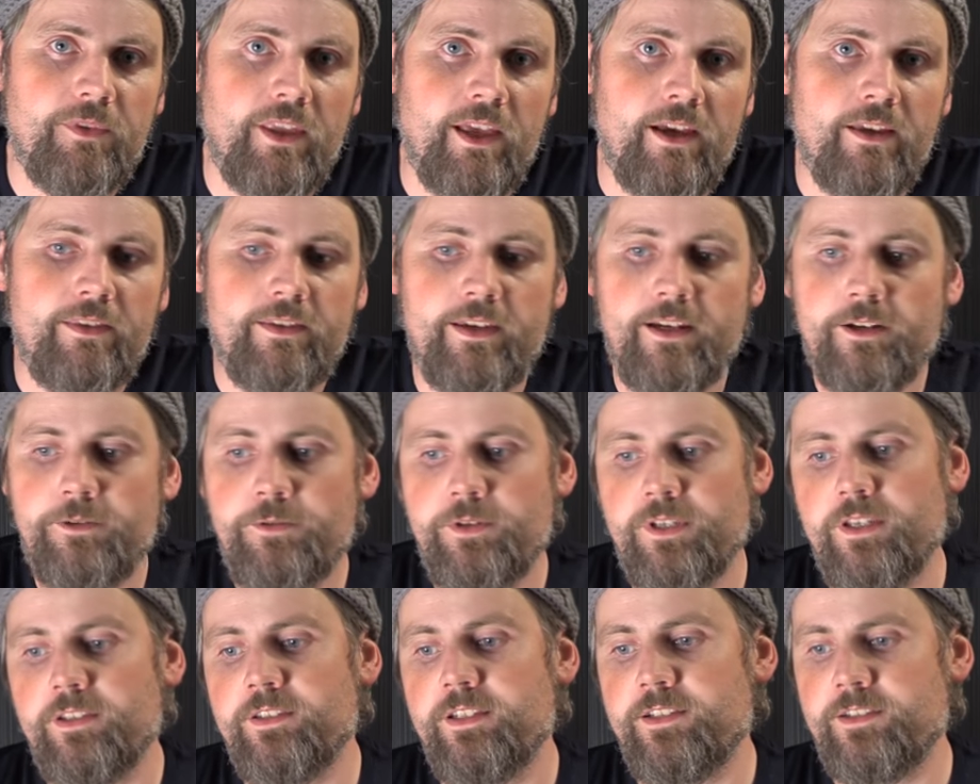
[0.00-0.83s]
and here
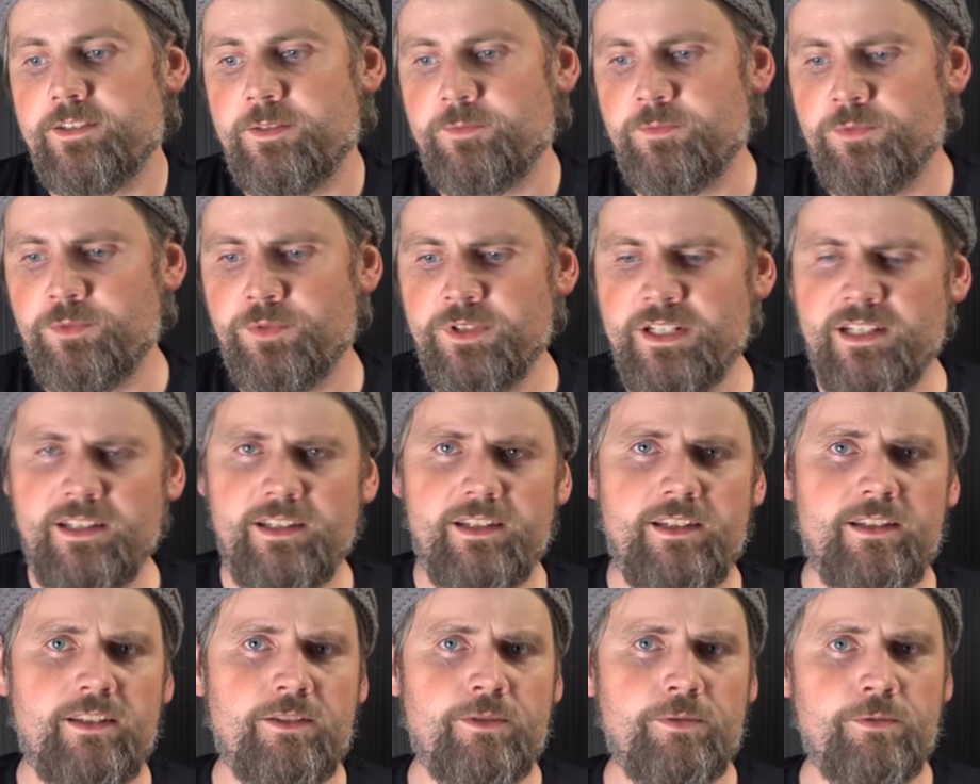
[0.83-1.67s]
you can get some
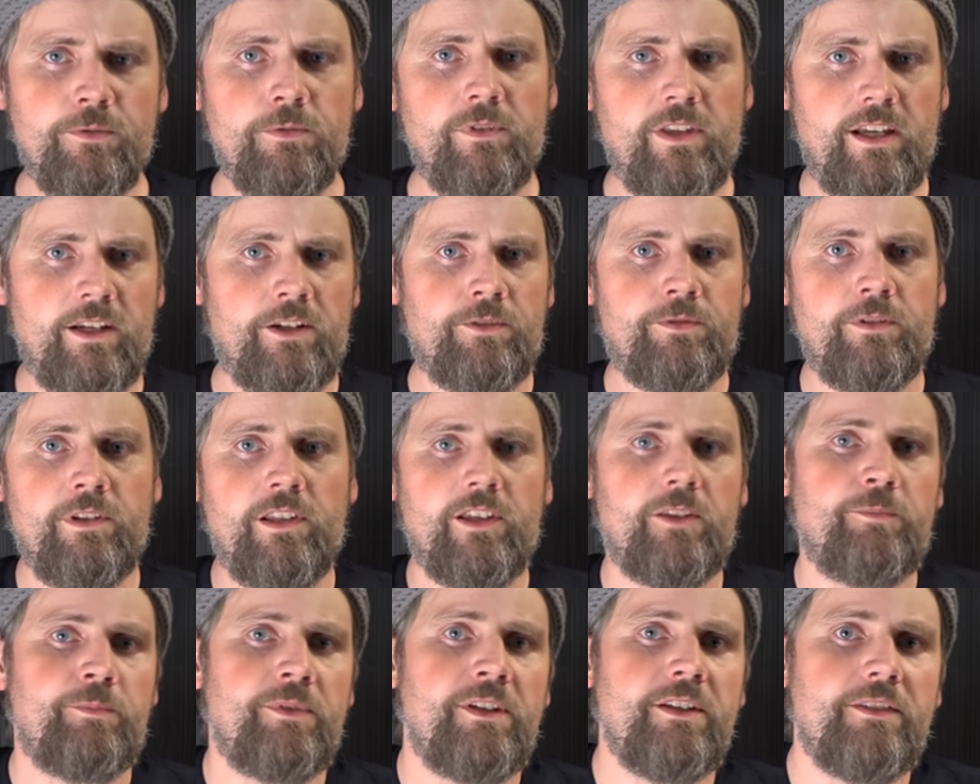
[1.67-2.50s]
really cool
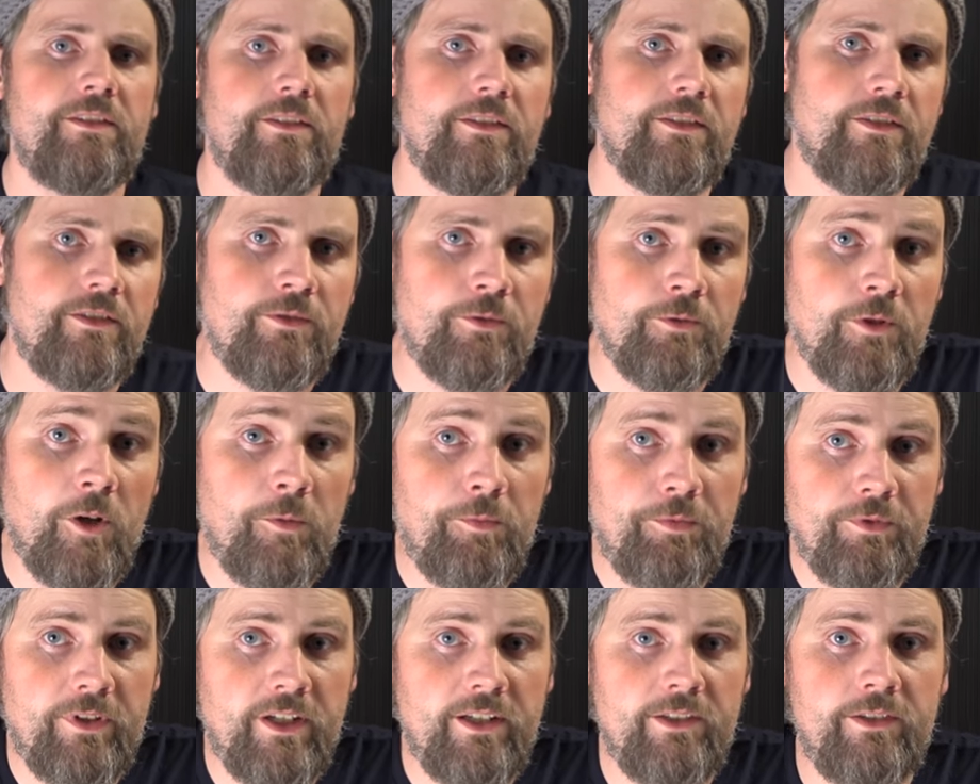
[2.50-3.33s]
acrylic pieces to
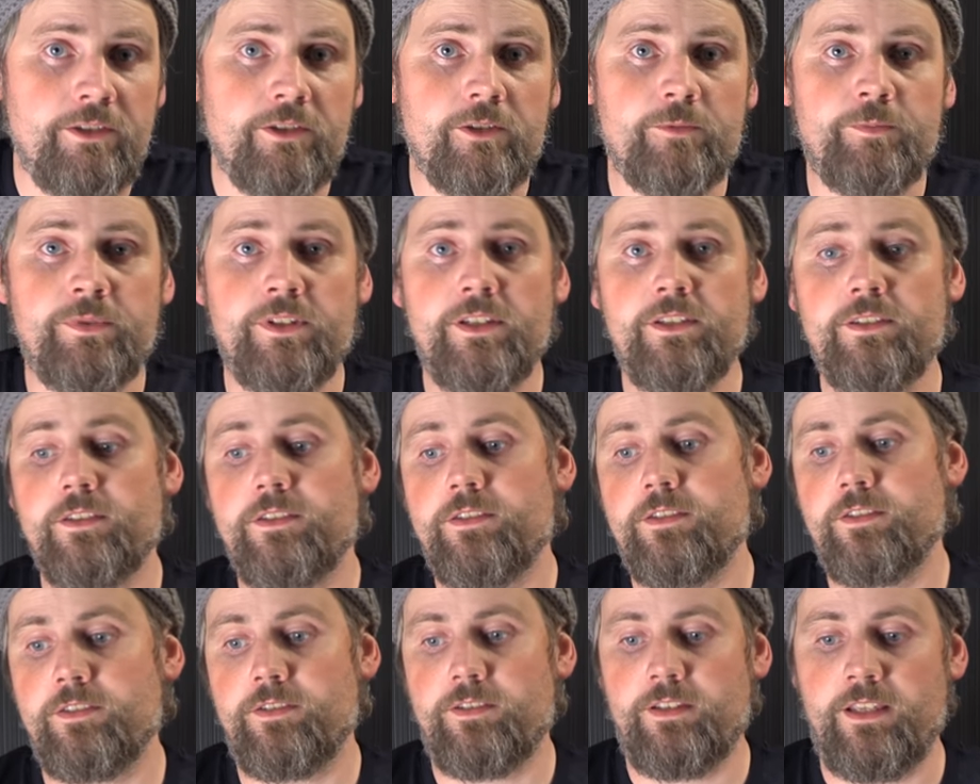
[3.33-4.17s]
upgrade your
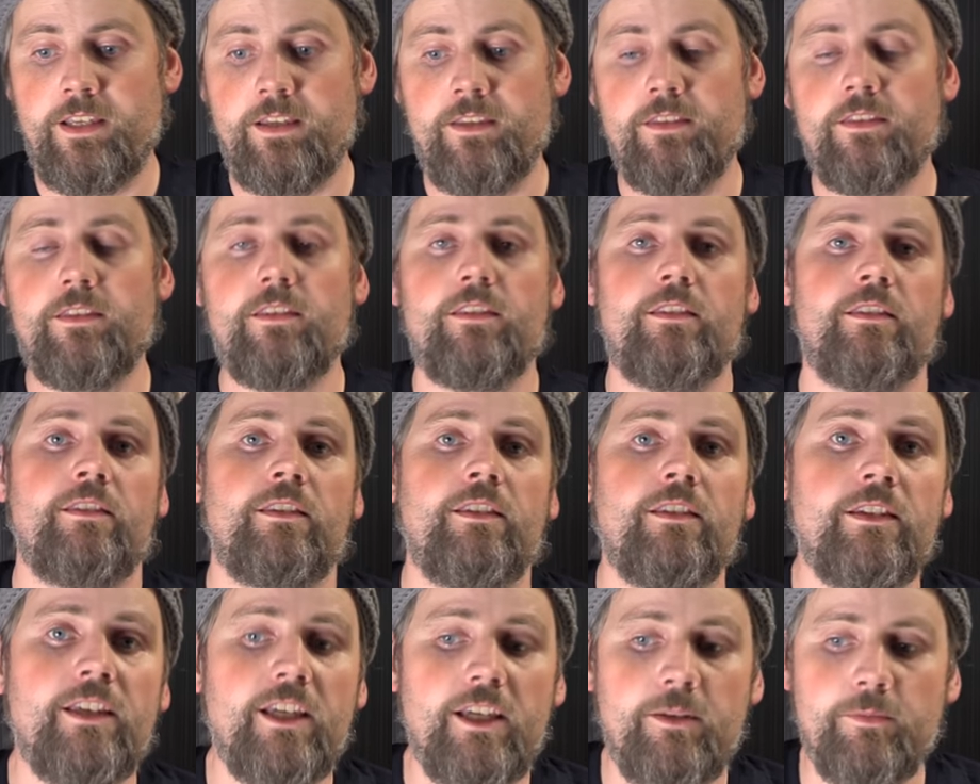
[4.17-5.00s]
pieces in
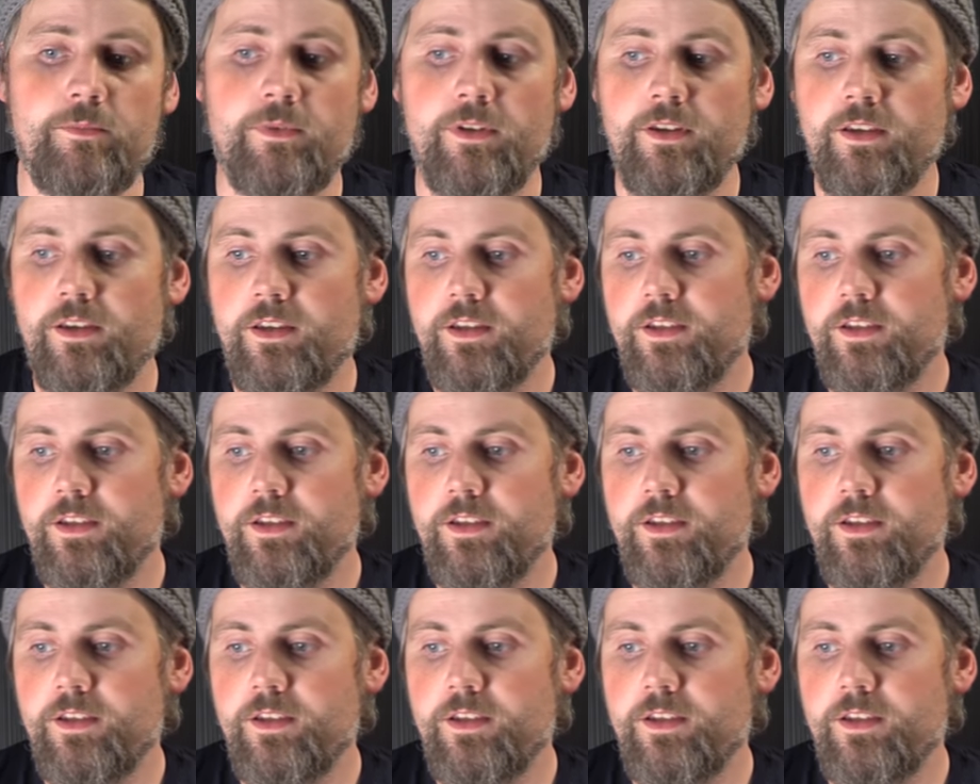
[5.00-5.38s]
the game.